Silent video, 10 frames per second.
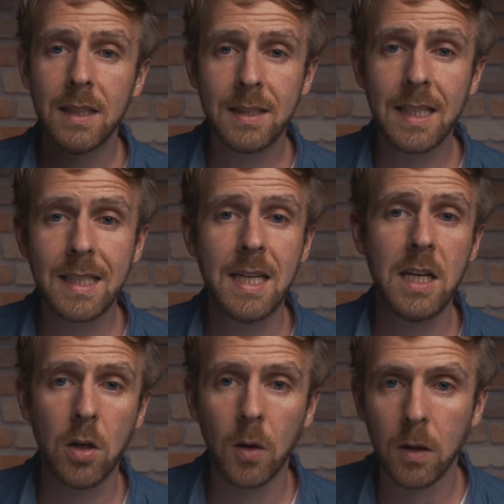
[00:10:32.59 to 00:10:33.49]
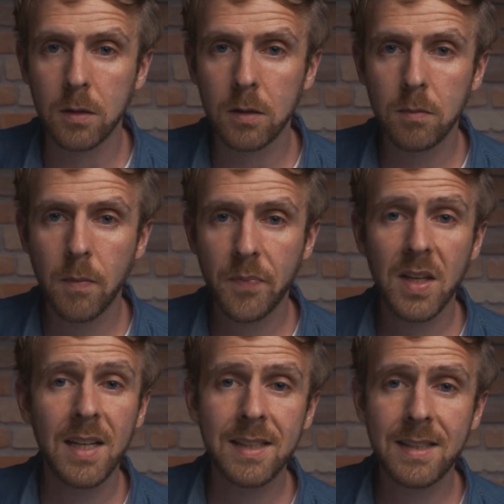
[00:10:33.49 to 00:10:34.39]
16 euros.
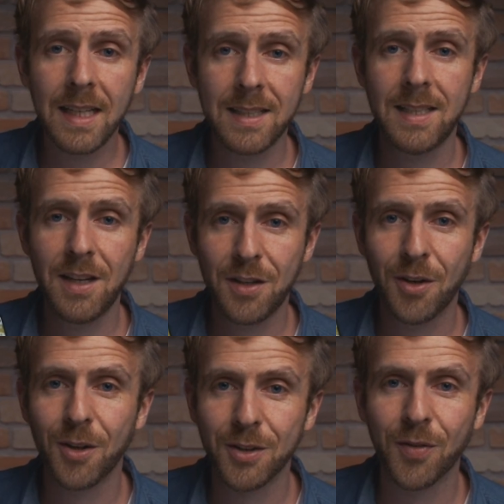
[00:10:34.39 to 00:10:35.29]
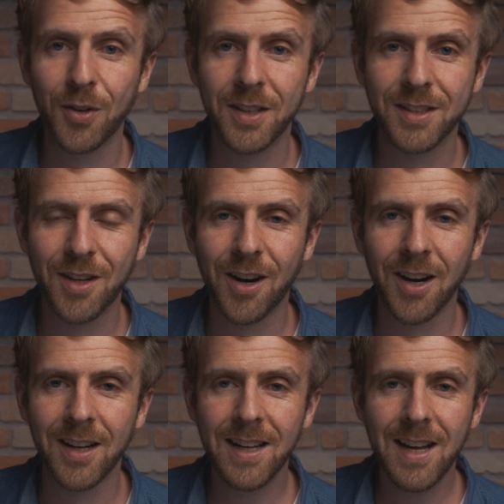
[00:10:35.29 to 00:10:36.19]
16 euros for this
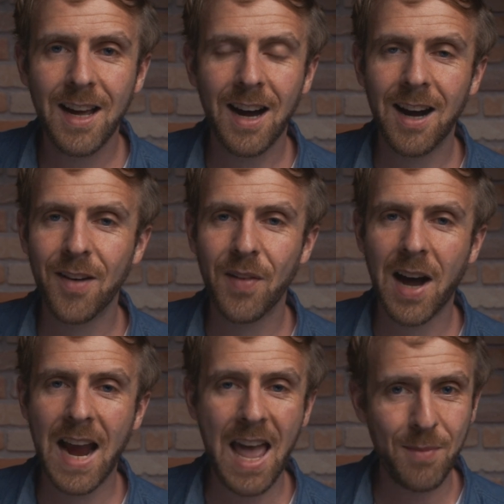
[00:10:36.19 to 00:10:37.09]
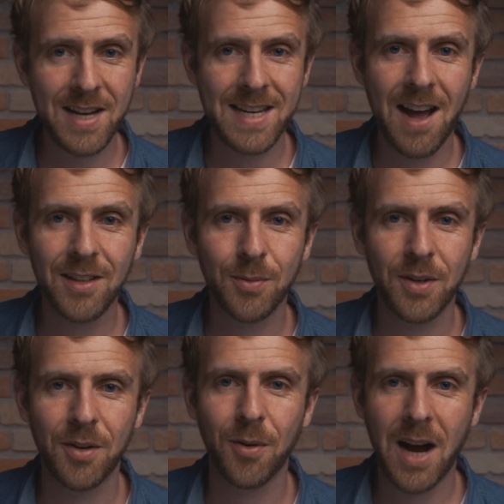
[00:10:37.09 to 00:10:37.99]
card. I had my doubts when
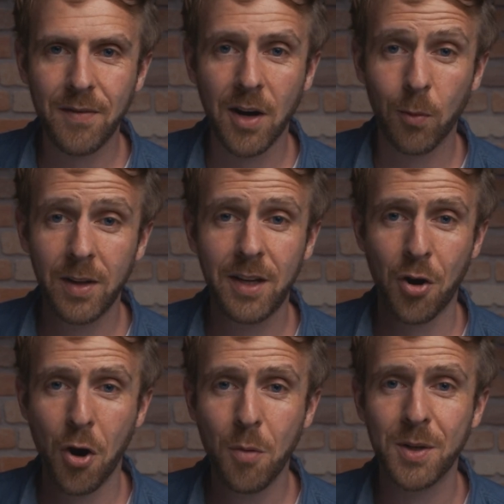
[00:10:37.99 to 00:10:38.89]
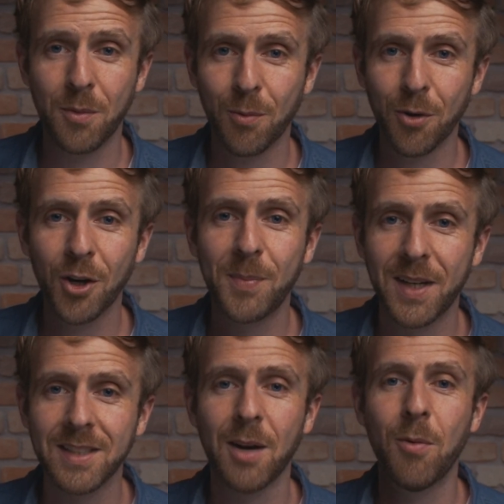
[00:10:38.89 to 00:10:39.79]
it arrived. I really hoped it would work
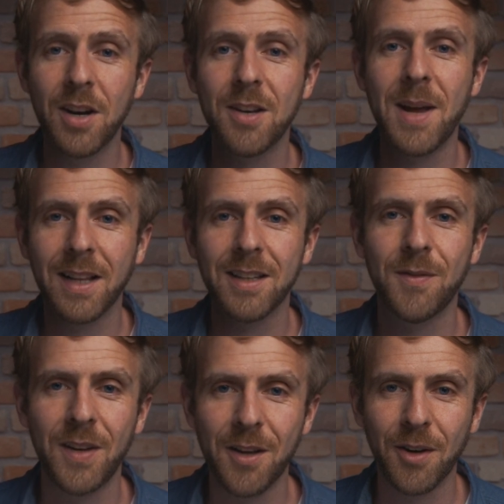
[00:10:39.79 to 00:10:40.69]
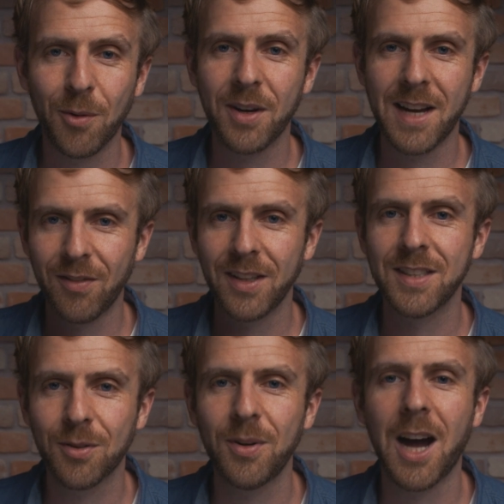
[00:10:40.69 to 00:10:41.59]
because I wanted to make this video and I wanted to have at
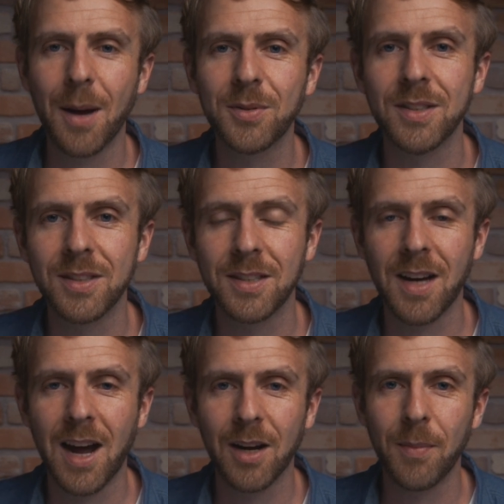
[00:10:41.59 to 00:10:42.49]
least 3 options to talk